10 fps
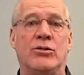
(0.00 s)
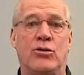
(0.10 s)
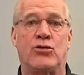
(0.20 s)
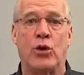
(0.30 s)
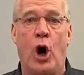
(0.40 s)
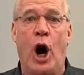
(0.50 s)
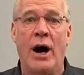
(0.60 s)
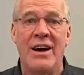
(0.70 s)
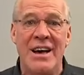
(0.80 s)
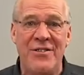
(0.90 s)

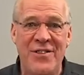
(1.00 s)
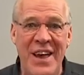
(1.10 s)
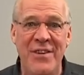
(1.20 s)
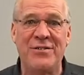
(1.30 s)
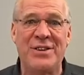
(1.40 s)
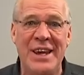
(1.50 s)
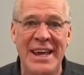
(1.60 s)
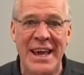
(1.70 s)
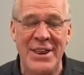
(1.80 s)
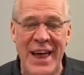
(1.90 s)
draw
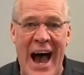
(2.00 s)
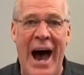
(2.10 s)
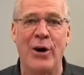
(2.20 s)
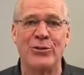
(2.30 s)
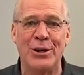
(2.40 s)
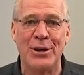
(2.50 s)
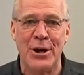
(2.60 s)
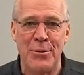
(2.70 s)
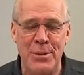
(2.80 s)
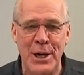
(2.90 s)
fifty
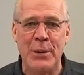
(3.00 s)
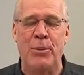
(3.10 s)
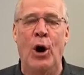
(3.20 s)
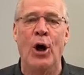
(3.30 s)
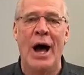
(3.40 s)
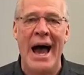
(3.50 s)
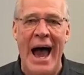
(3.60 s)
thousand people